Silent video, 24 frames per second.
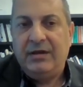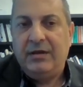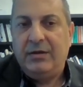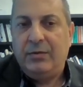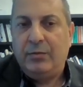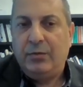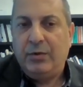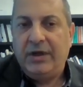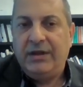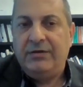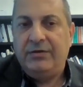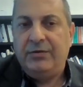
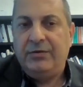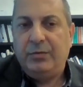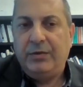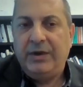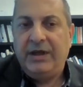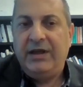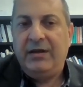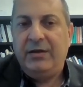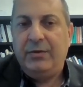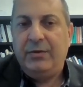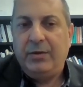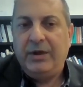what,
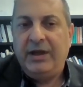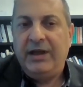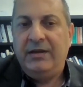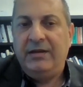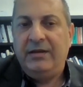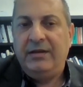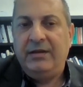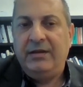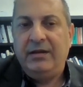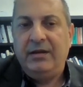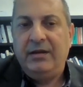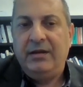where,
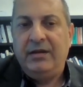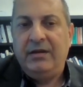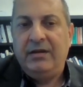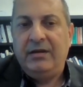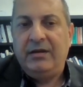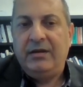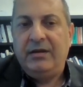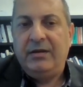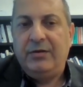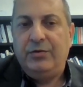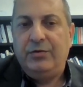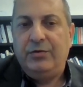when,
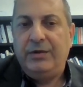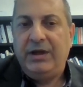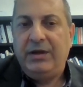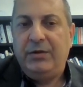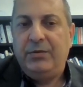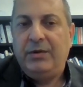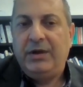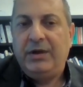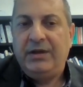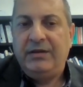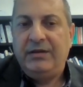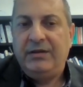doing
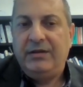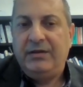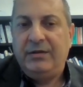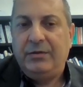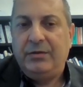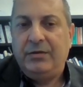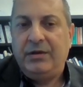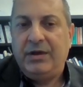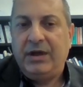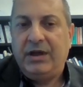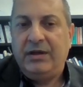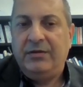what,
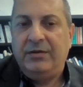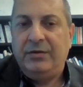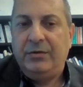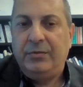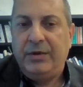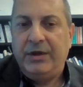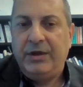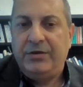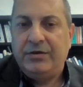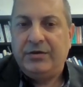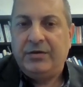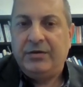or under
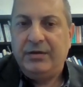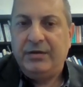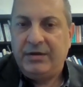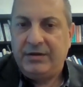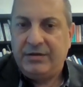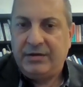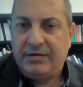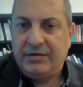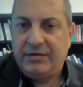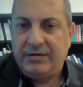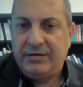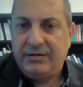which
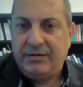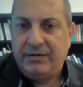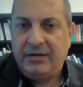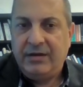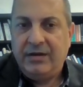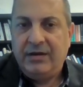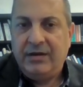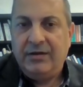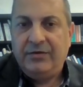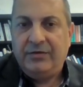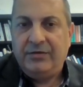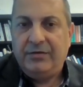conditions.
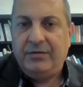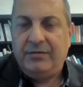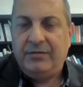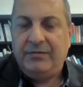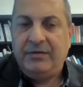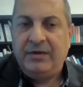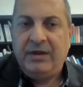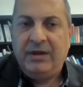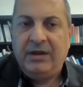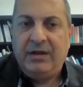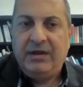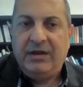So
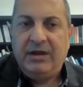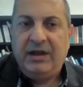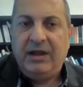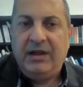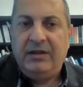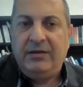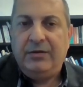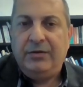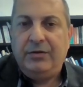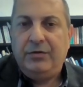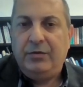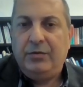
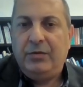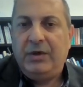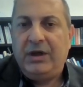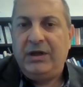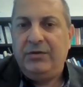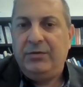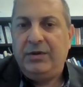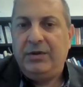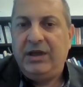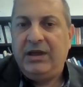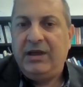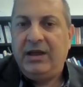related to what,
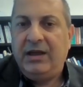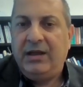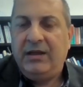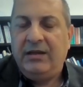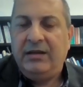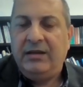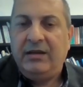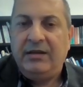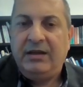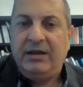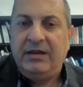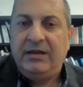we
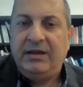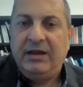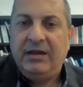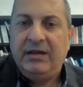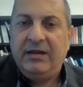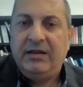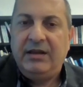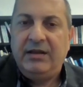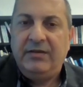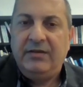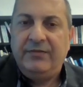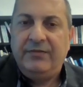can detect
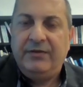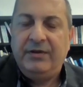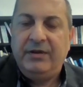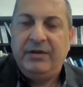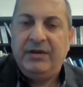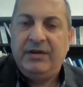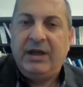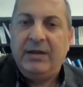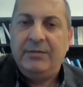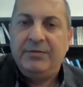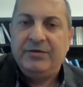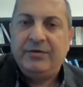the different
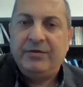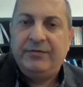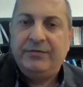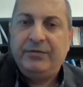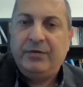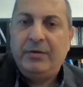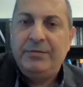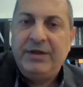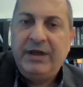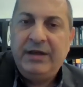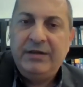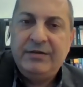types of
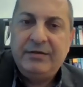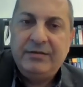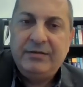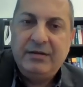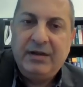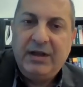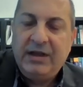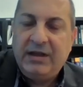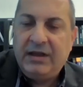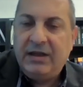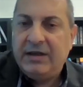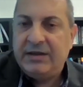objects
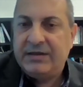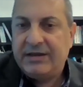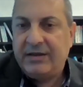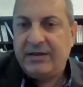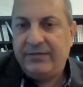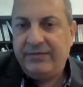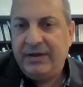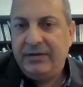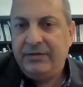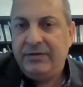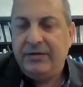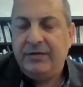like
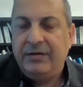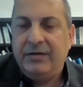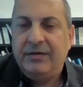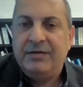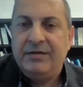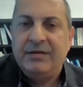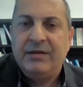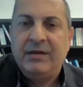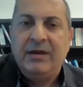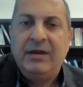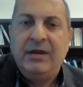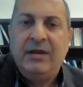
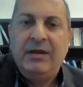excavators,